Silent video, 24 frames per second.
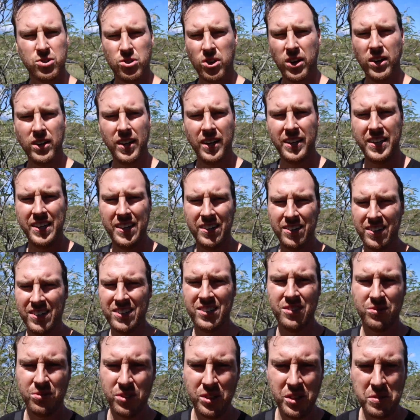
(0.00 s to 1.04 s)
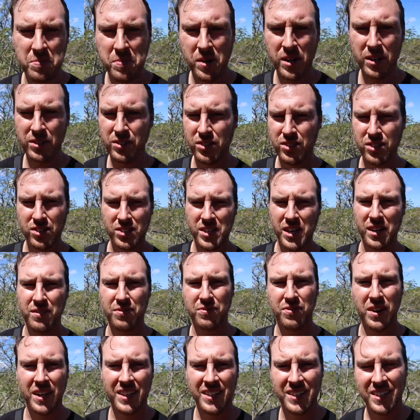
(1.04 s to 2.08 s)
trailhead here isn't really marked. You just gotta
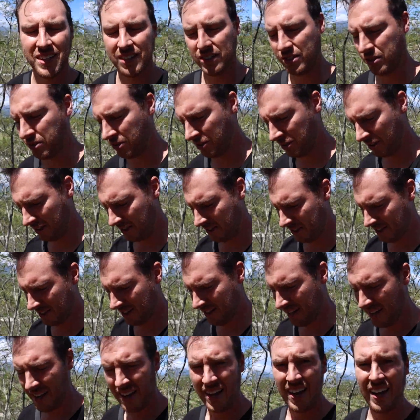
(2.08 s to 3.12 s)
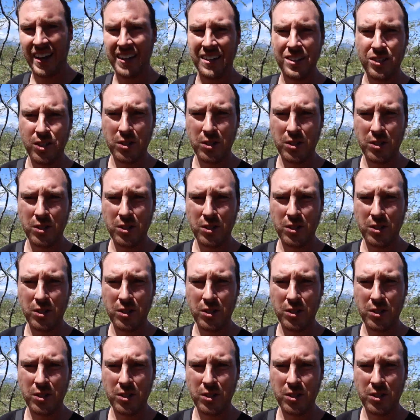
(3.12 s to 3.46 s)
find it on Google and you